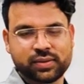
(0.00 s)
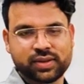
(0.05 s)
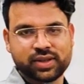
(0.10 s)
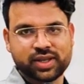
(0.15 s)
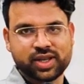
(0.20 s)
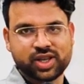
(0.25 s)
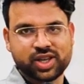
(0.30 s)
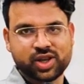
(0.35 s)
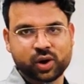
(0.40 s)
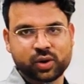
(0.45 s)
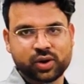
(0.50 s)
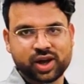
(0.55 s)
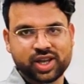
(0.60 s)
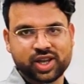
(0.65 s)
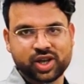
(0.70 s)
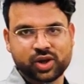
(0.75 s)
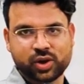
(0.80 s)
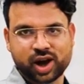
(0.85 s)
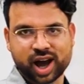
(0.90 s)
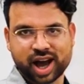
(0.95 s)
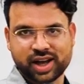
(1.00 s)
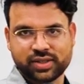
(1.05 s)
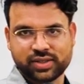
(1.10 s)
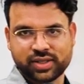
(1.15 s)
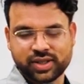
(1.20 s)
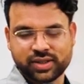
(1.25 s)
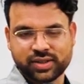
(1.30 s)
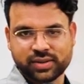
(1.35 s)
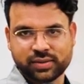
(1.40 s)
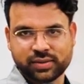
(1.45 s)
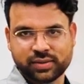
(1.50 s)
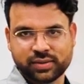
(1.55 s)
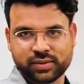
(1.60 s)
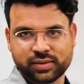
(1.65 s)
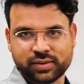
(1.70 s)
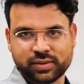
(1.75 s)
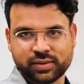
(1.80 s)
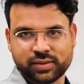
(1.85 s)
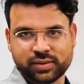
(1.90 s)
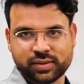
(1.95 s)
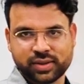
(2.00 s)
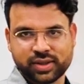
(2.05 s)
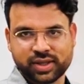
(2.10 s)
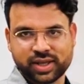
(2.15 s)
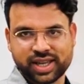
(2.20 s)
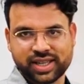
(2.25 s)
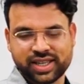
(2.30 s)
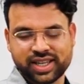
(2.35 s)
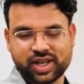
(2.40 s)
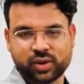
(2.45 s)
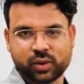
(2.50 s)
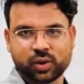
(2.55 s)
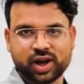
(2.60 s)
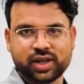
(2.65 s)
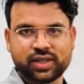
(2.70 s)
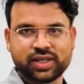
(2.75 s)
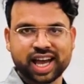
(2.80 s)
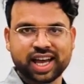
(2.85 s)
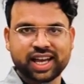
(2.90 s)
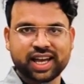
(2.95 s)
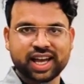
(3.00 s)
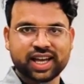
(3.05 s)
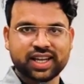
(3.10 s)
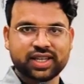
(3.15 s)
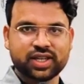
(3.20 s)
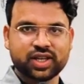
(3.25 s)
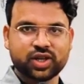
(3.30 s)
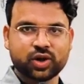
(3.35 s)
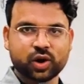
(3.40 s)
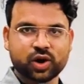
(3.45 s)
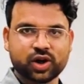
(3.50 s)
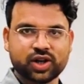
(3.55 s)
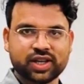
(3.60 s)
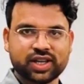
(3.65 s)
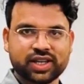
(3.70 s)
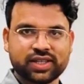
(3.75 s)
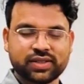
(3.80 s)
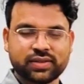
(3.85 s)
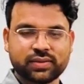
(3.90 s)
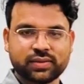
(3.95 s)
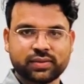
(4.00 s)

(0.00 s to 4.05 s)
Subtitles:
Storage drive. This is where data is stored.